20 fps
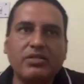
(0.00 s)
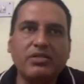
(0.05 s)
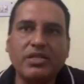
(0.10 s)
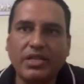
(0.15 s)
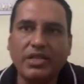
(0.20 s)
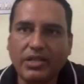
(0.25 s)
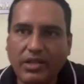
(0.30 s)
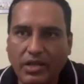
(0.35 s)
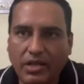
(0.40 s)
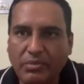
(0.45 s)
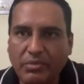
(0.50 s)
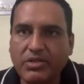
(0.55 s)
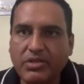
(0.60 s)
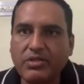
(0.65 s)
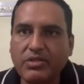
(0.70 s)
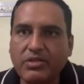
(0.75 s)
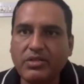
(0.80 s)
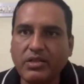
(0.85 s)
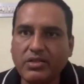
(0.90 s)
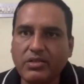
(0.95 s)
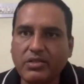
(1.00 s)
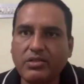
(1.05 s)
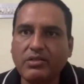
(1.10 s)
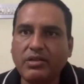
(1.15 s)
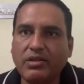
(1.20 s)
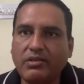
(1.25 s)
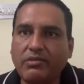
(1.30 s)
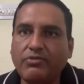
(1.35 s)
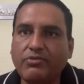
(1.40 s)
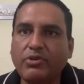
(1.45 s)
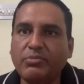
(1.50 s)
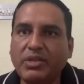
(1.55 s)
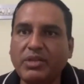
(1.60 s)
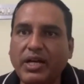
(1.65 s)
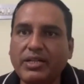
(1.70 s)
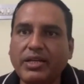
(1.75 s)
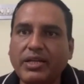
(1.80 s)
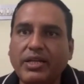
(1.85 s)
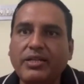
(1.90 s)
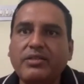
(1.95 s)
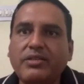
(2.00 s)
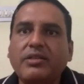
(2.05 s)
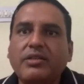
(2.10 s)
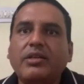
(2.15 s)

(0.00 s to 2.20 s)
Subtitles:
10 kilometers, and from that height.